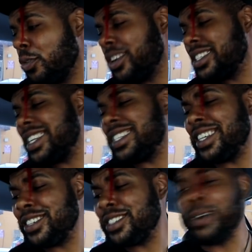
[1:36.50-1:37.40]
where is it? It's
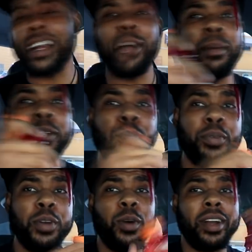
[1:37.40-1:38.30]
in here somewhere. I got my little
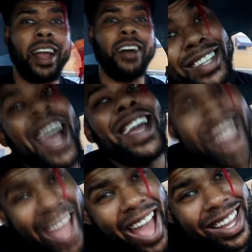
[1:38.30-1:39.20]
pre-workout. That
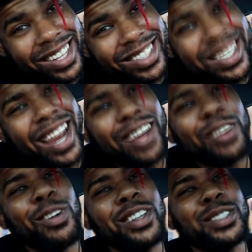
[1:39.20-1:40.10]
yak. Shout out
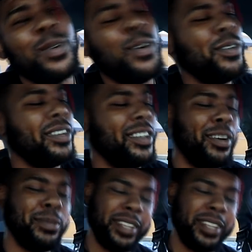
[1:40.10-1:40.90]
to Russ Wool. You know what I'm